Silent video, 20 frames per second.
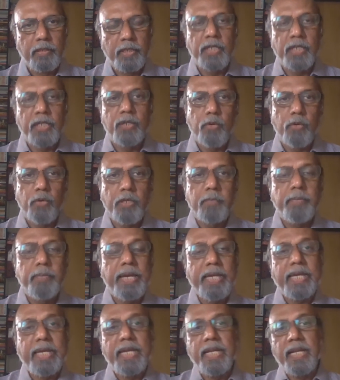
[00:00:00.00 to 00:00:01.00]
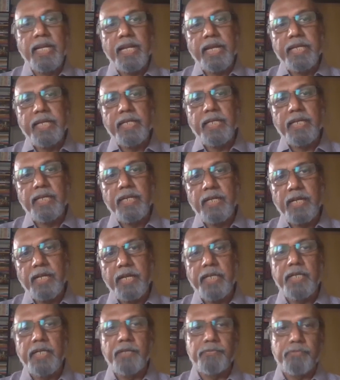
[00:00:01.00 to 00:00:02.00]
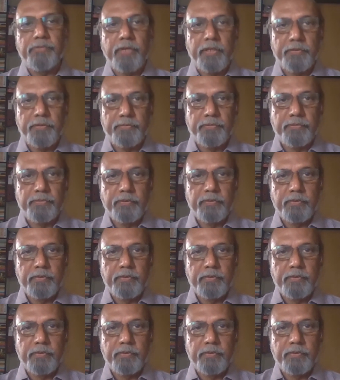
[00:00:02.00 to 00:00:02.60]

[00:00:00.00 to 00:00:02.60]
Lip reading: Again, going back in 1995,